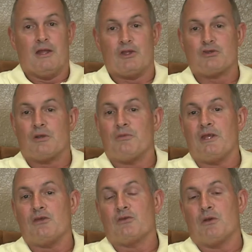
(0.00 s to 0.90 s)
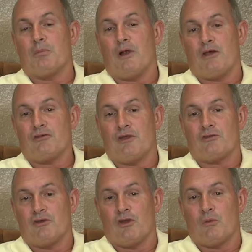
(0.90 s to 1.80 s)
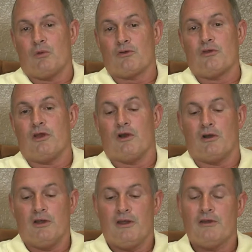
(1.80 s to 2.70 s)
and some things are in process. In other words, they are